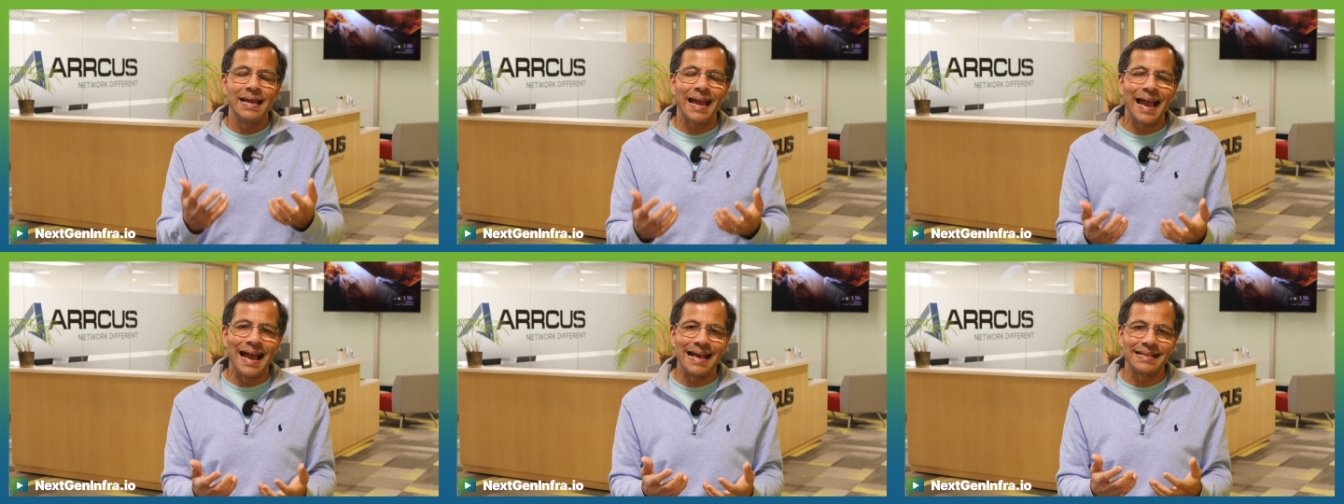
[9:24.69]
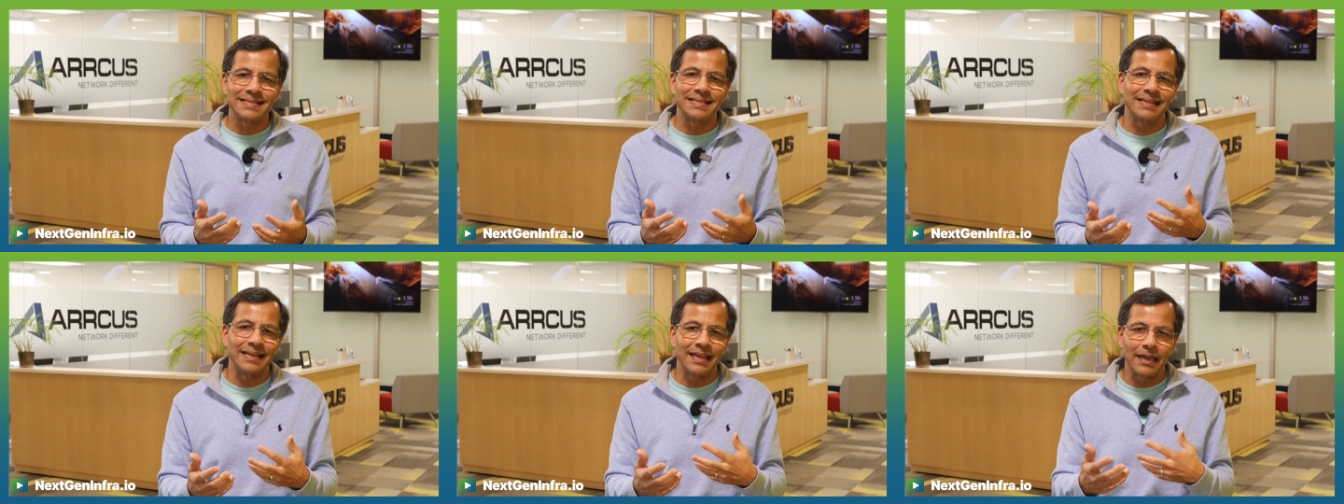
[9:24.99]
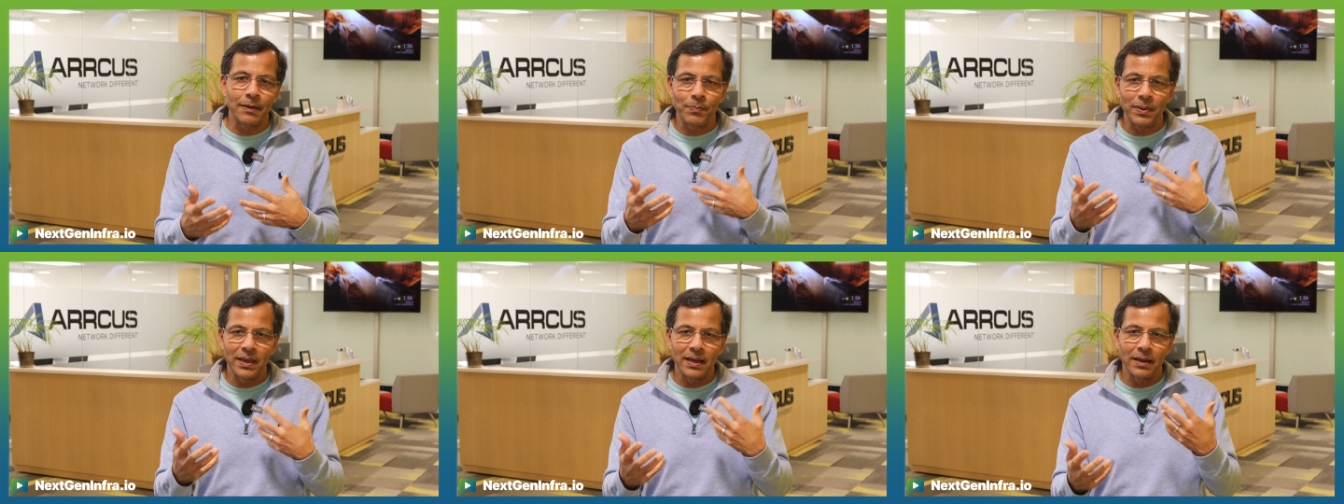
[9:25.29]
as an
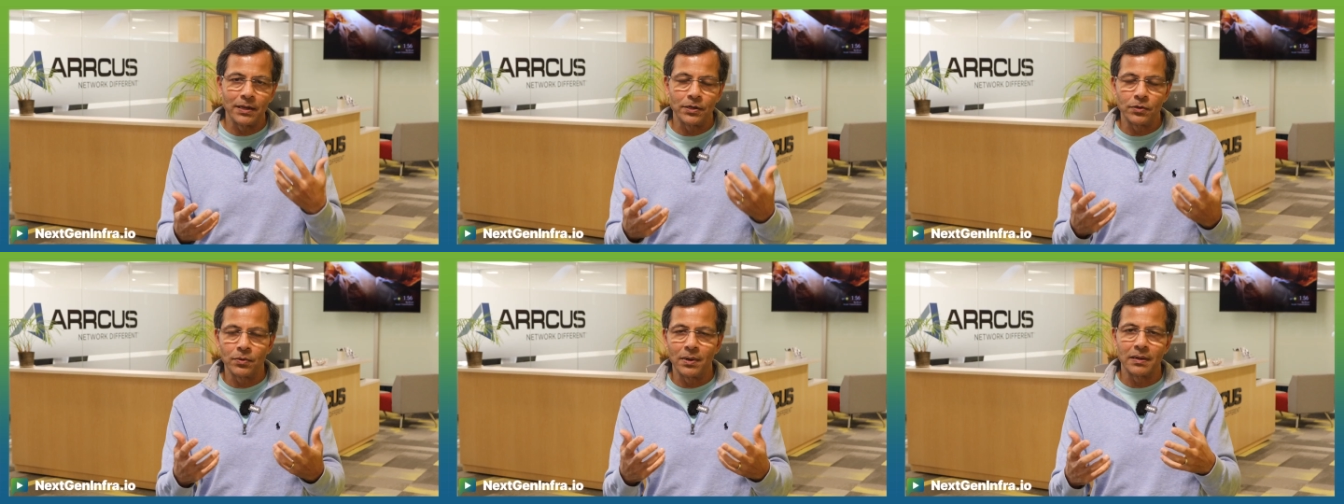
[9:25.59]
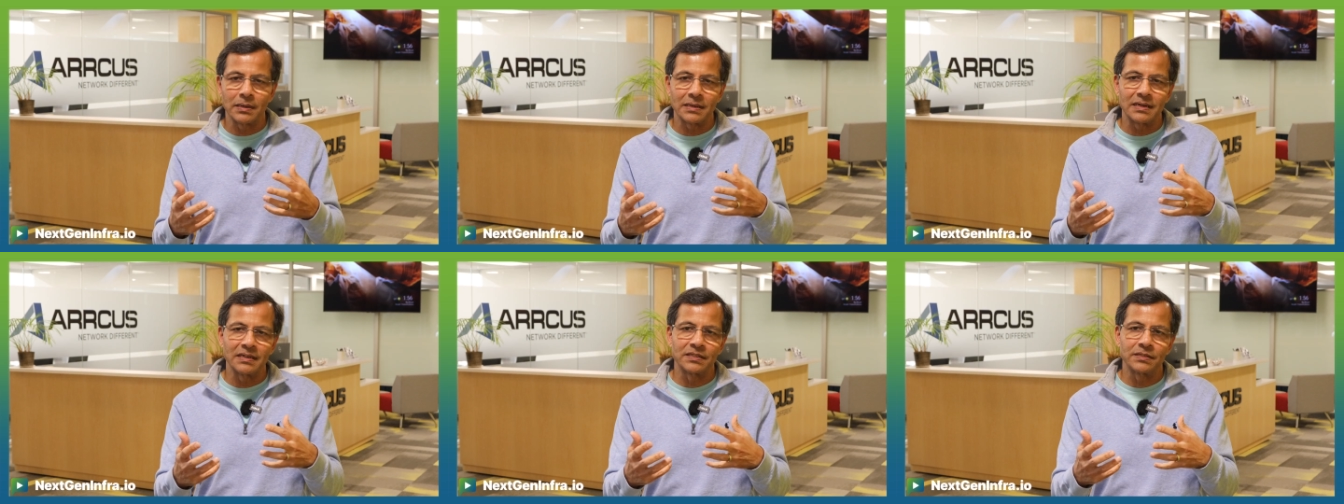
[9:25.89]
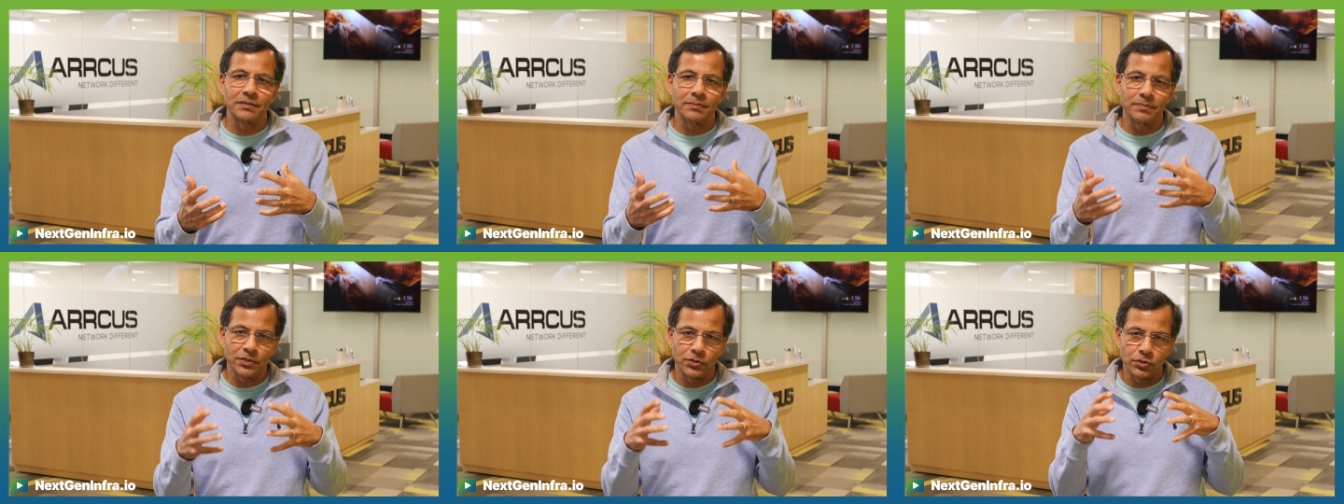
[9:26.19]
API to our
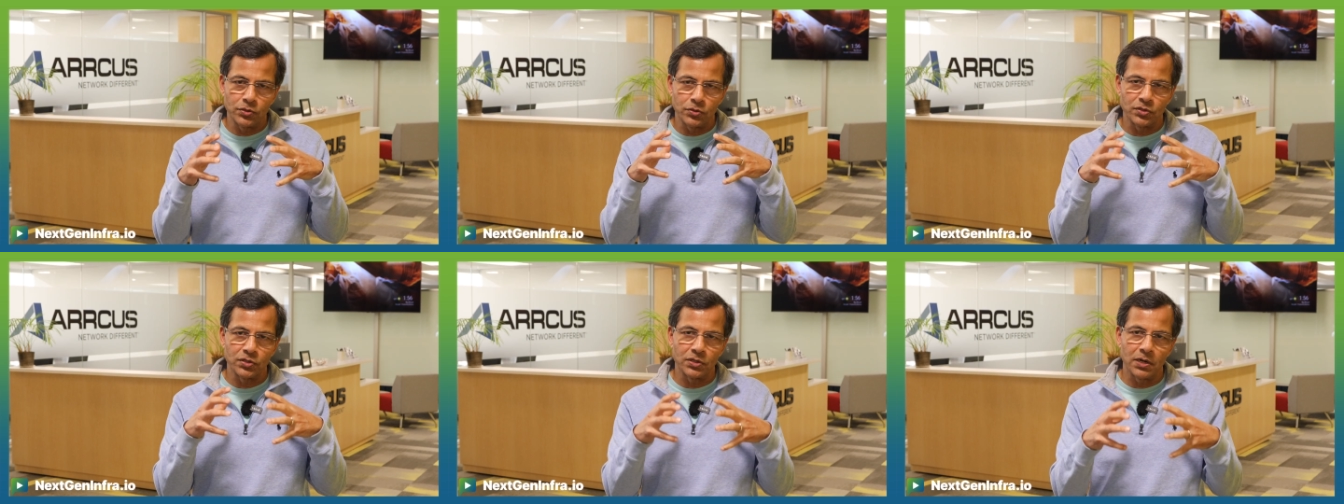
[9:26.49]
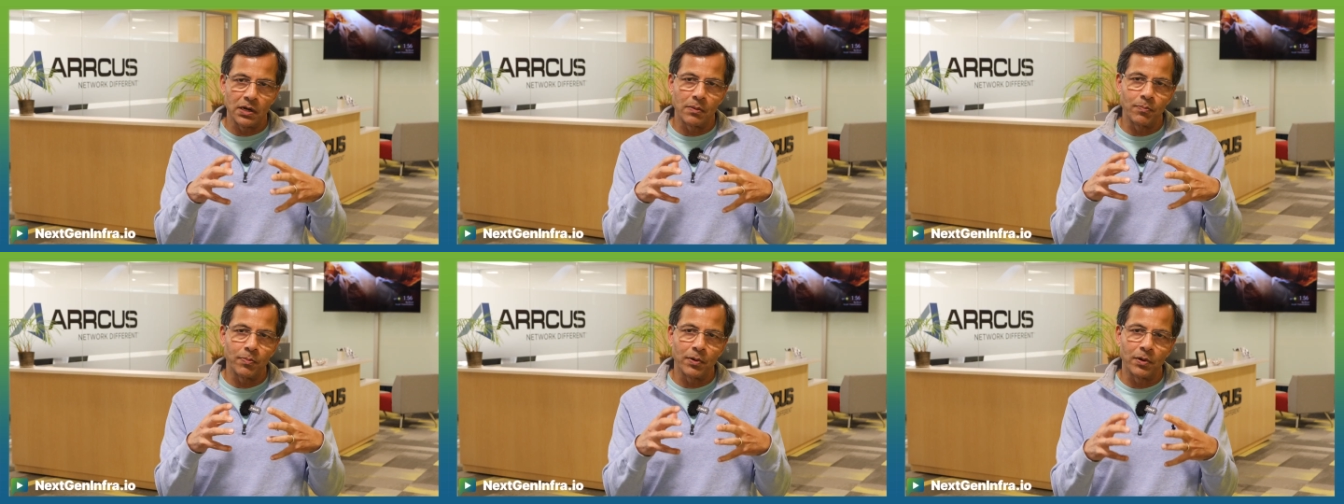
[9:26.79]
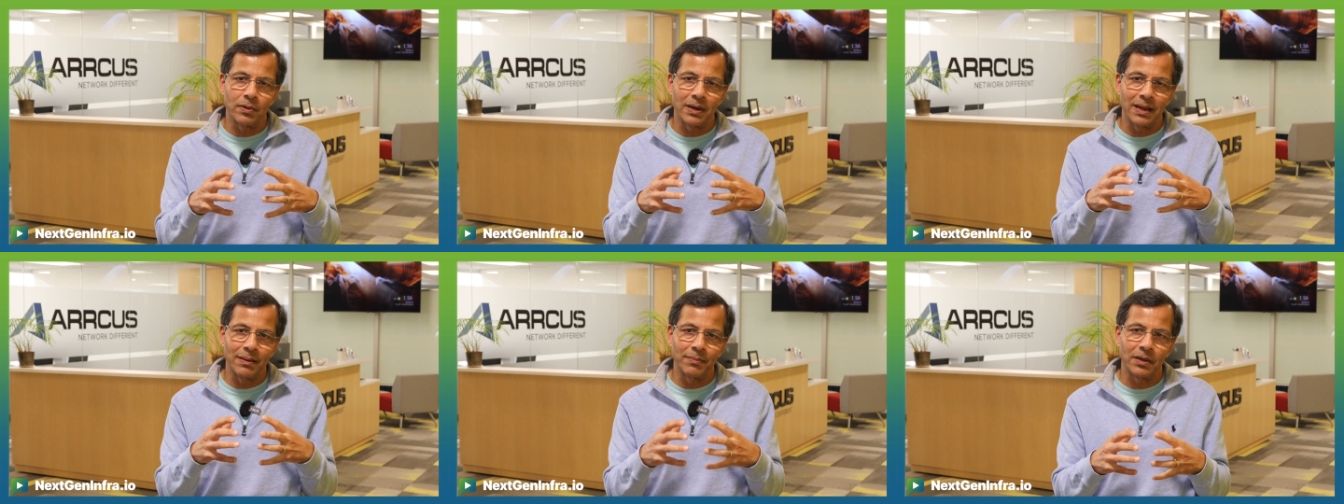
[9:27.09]
customers to start
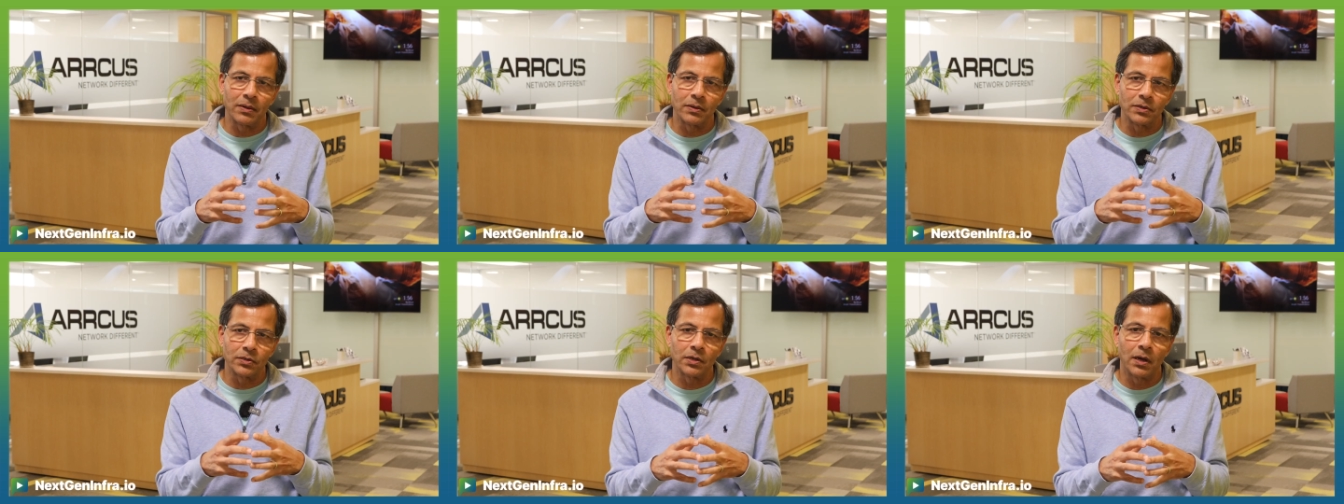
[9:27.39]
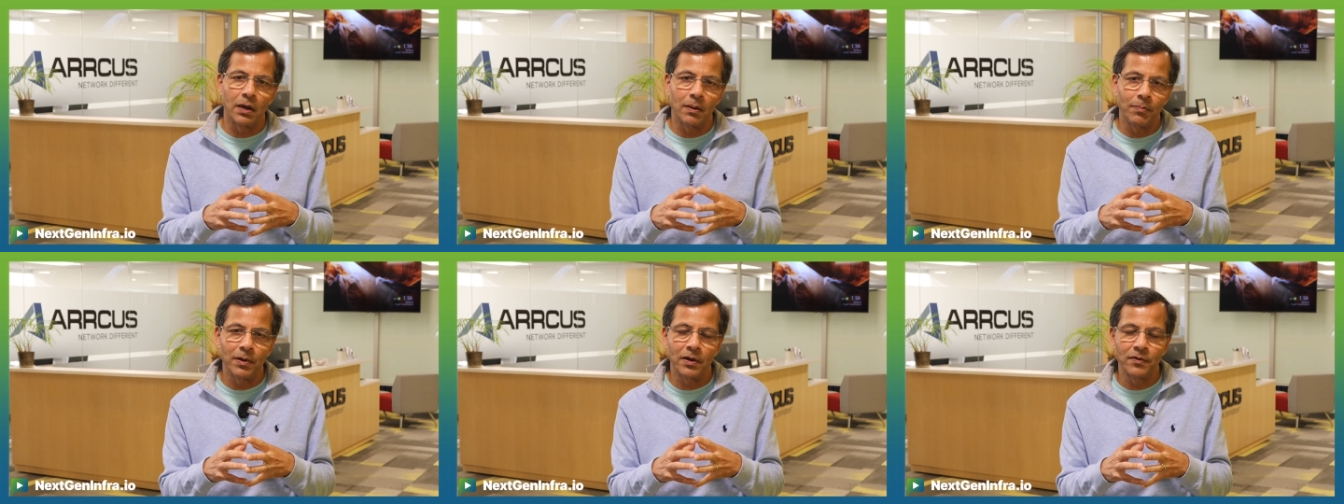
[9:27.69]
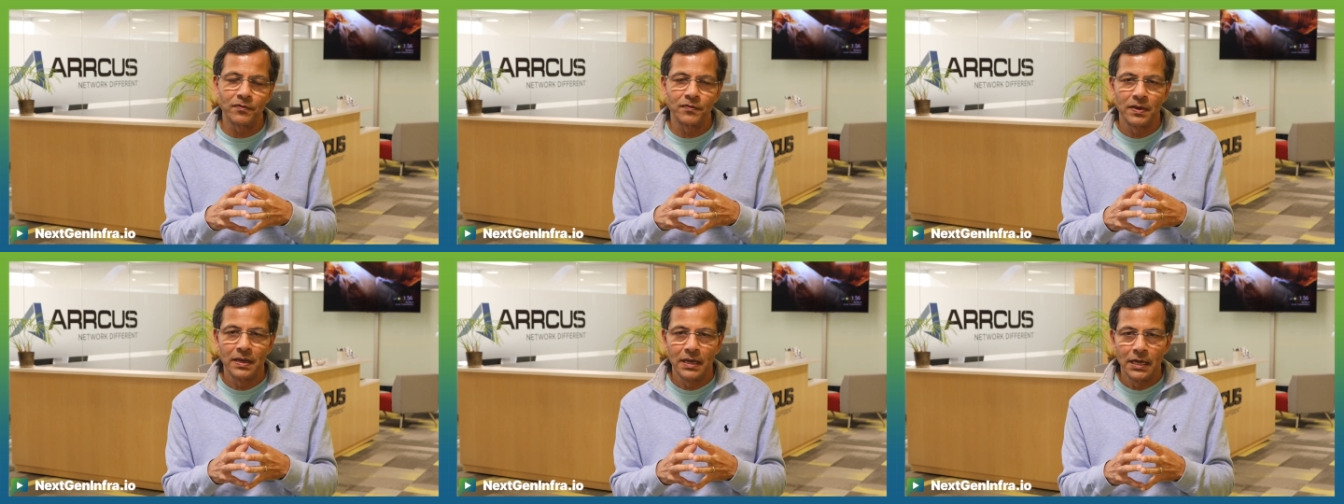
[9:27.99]
programming on top
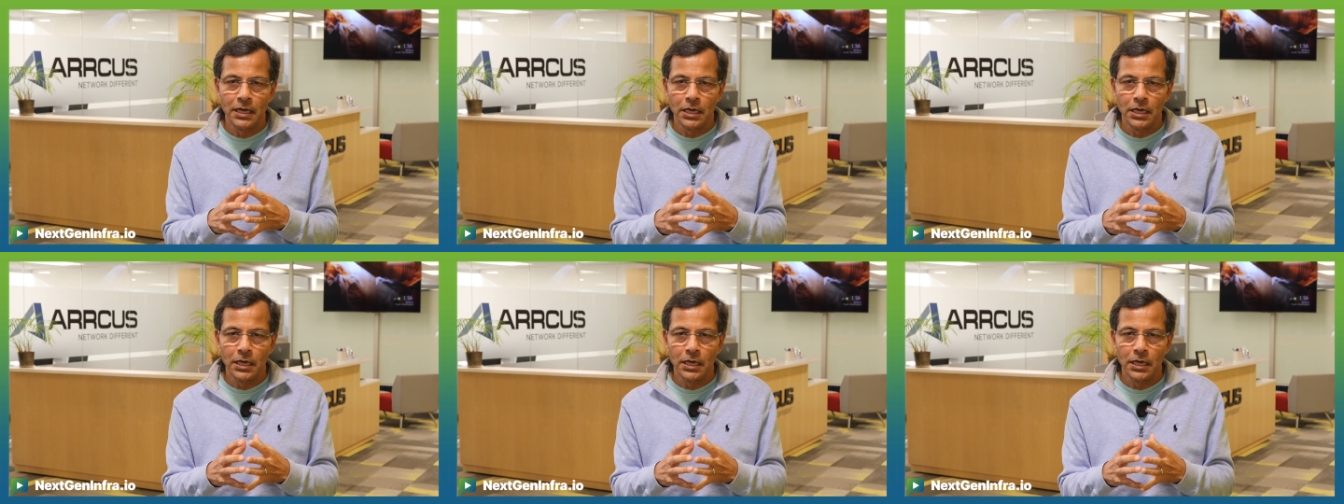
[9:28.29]
of.